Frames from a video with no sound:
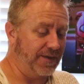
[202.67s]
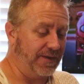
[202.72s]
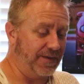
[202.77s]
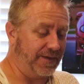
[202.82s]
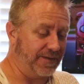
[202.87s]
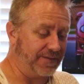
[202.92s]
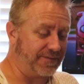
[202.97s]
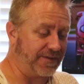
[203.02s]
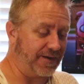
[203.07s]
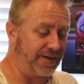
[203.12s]

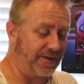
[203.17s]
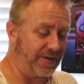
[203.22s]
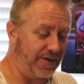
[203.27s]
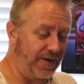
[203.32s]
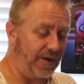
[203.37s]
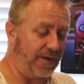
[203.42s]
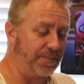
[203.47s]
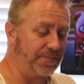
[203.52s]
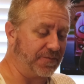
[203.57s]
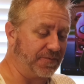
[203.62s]
It's got an
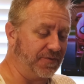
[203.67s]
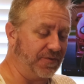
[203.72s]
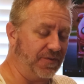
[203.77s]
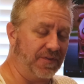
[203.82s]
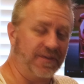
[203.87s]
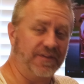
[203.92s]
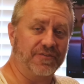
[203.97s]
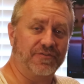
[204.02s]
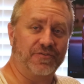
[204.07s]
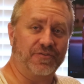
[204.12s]
optical
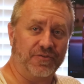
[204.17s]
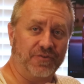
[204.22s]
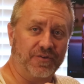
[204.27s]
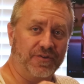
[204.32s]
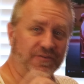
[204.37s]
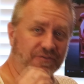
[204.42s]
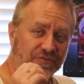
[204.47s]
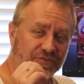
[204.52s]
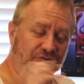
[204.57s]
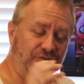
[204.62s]
lens, so you
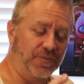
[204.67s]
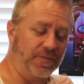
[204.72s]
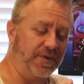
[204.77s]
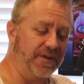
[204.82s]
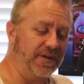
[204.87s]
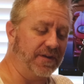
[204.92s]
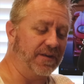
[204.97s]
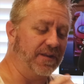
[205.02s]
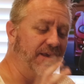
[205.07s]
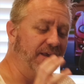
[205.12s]
can zoom
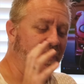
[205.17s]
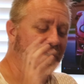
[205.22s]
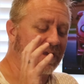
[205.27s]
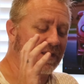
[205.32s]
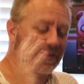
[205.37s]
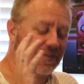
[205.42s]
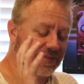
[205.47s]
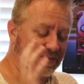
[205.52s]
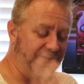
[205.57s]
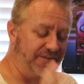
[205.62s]
in,
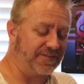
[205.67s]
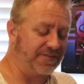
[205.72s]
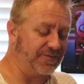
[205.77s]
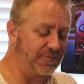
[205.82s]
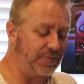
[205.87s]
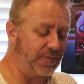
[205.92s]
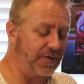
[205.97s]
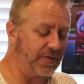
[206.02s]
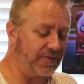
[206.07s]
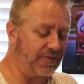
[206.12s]
and this is
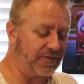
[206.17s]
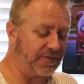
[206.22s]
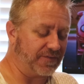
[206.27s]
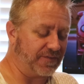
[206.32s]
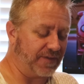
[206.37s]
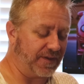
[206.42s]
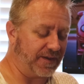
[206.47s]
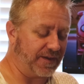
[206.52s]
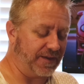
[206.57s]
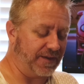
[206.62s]
what it looks
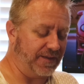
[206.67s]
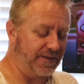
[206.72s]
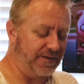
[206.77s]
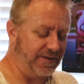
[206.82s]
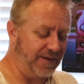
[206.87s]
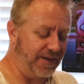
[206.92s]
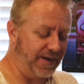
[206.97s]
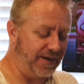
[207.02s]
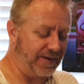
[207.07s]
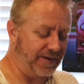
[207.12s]
like at
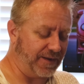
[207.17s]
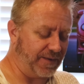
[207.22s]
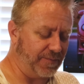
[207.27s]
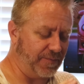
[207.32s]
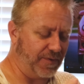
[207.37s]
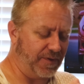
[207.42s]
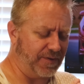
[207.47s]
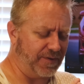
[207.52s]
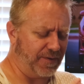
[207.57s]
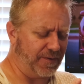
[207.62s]
night. I'm
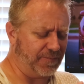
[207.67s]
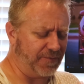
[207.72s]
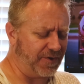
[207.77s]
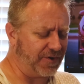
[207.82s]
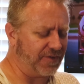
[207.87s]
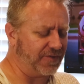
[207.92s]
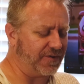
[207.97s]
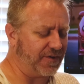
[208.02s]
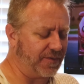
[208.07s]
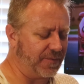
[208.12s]
not
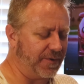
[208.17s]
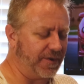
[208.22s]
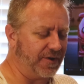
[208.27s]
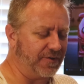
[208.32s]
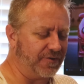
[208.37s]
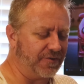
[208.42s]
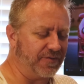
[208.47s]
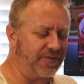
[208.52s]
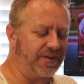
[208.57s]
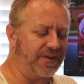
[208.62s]
going to talk about it
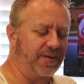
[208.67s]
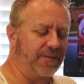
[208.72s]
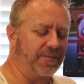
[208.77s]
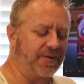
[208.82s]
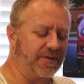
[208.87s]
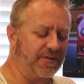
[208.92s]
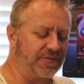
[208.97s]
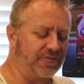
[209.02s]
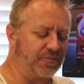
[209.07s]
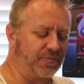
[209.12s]
during the day,
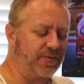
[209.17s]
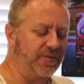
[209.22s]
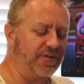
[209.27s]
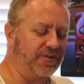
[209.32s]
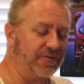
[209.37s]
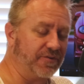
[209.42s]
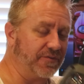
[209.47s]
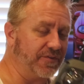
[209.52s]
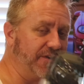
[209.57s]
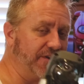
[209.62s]
because really
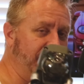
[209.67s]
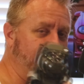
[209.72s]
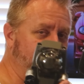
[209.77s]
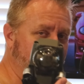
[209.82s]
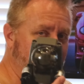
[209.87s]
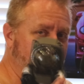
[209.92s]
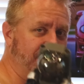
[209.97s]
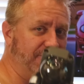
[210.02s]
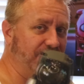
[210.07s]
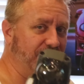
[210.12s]
during the day,
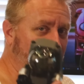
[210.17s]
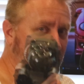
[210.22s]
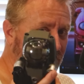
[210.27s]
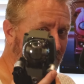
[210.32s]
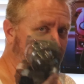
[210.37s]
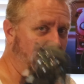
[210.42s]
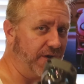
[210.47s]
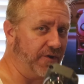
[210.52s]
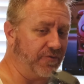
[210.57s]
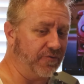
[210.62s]
this is a
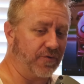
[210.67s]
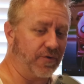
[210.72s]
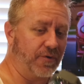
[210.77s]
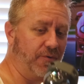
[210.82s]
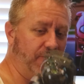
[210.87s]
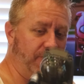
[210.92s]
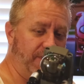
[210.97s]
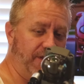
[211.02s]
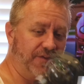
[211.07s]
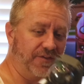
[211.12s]
great
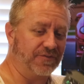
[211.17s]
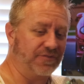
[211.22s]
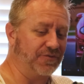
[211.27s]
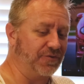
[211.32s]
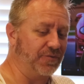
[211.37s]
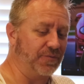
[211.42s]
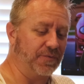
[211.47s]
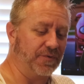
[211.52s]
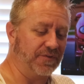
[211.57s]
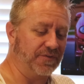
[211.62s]
drone. That
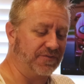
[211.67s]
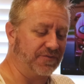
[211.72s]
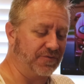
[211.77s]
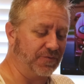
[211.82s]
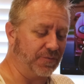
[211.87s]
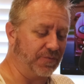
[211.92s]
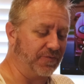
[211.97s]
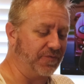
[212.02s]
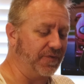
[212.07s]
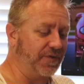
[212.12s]
zoom is
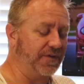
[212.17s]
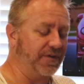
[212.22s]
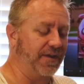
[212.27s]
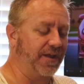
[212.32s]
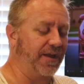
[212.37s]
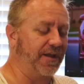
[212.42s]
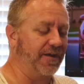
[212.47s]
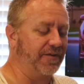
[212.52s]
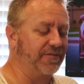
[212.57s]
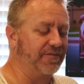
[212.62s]
super fun to
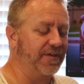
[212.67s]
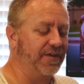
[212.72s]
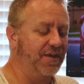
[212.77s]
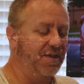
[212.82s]
have.